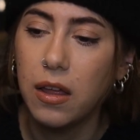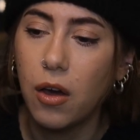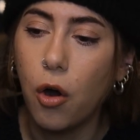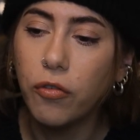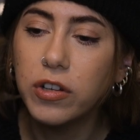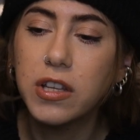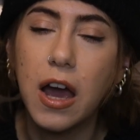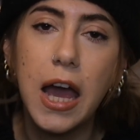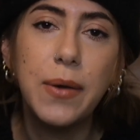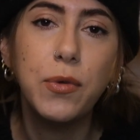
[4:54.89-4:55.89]
Over
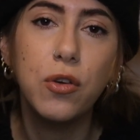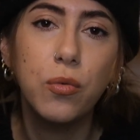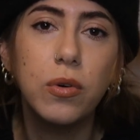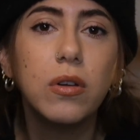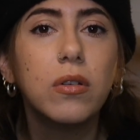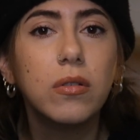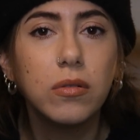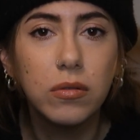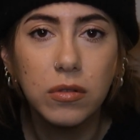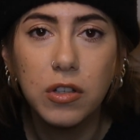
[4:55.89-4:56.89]
time, you
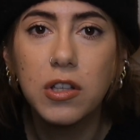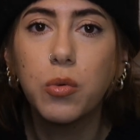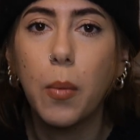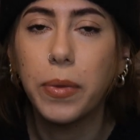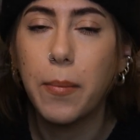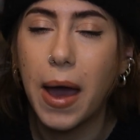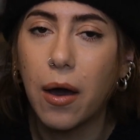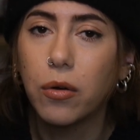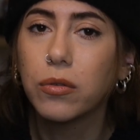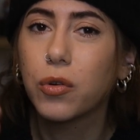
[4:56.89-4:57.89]
will swap them
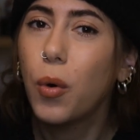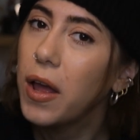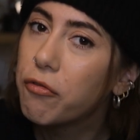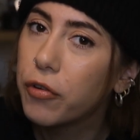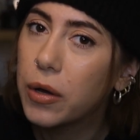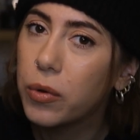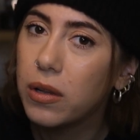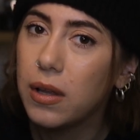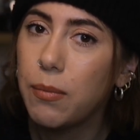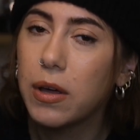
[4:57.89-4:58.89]
out quite
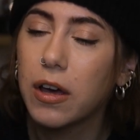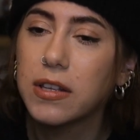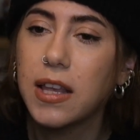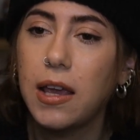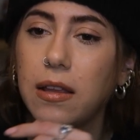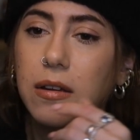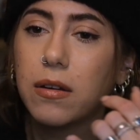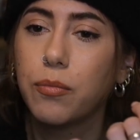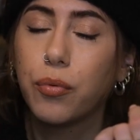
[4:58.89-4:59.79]
frequently because they either